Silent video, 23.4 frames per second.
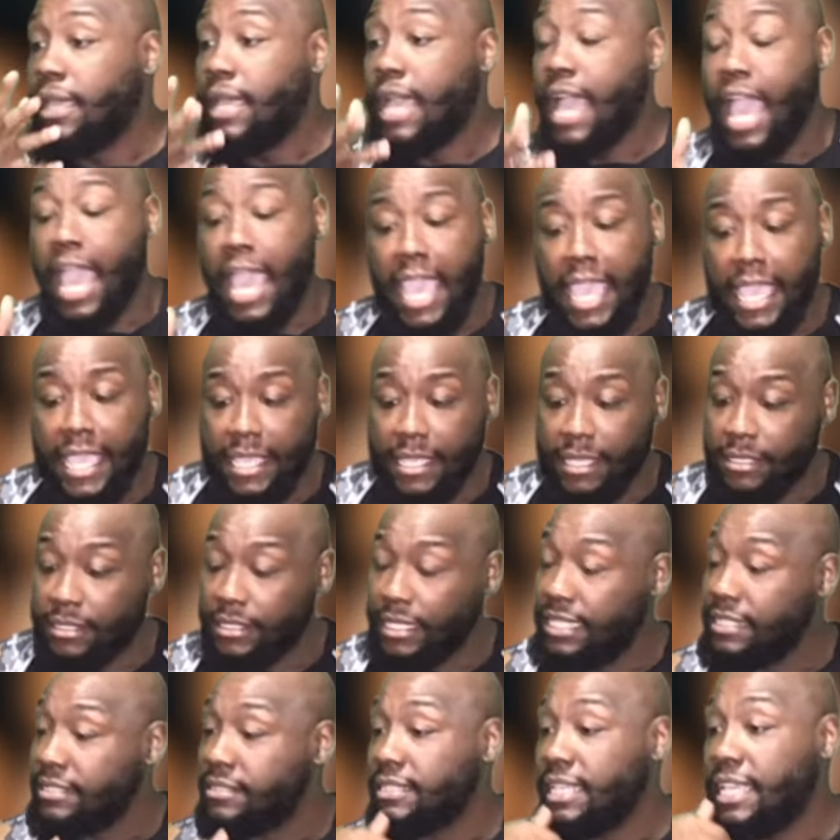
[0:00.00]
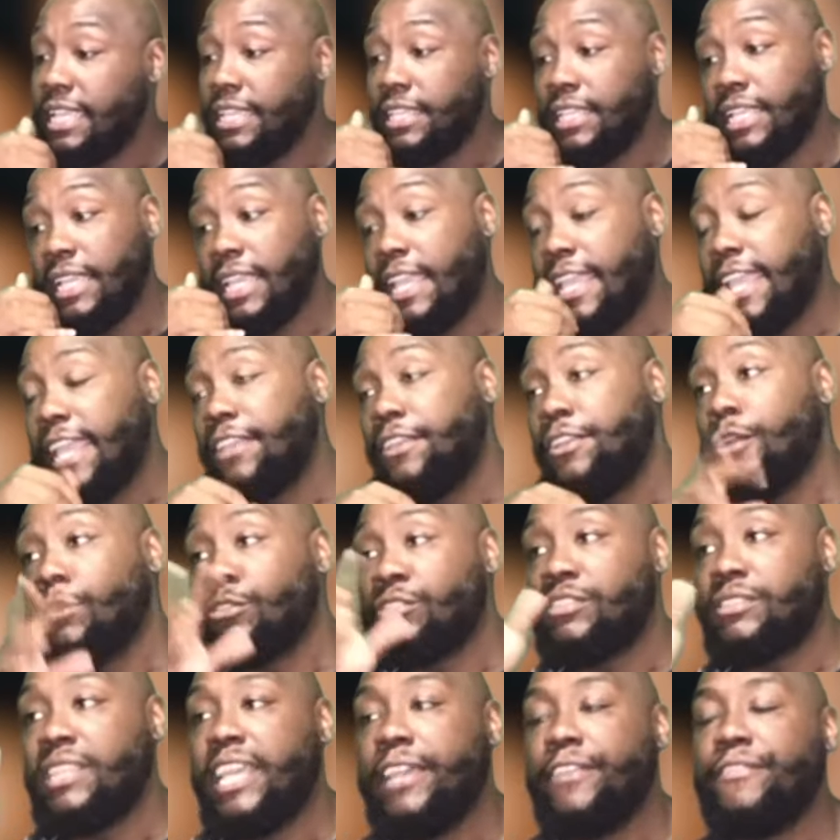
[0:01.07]
hey,
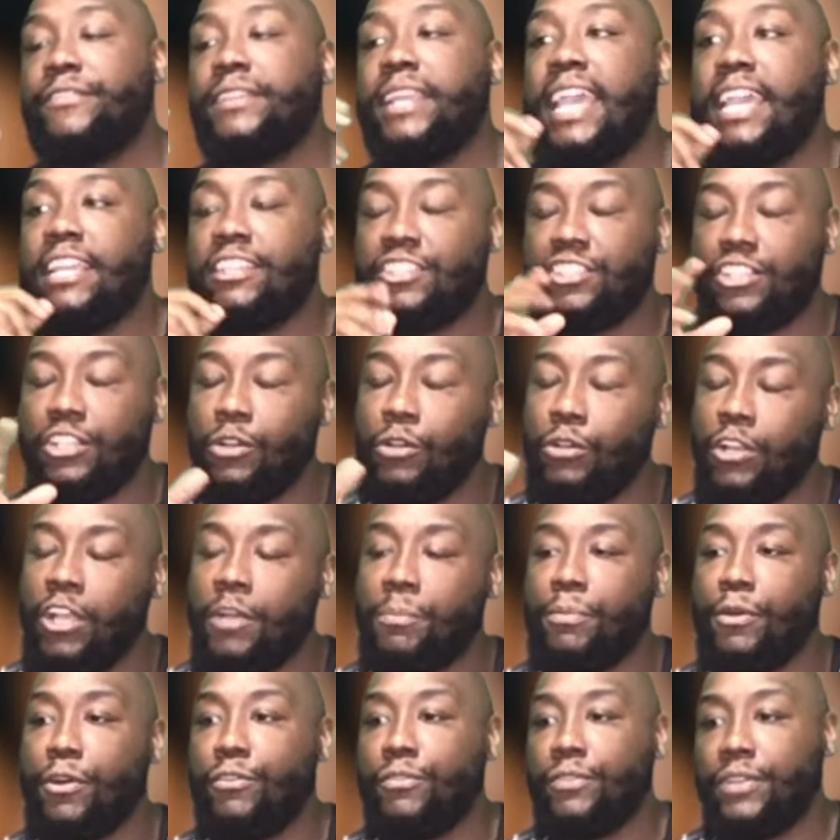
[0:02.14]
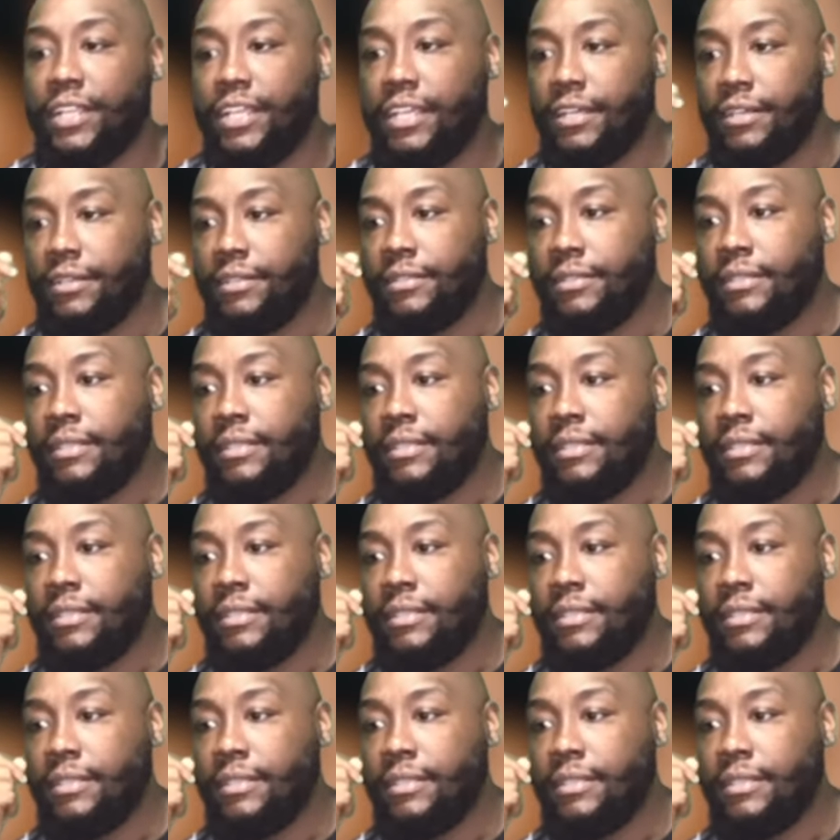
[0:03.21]
Stephanie had showed up over there.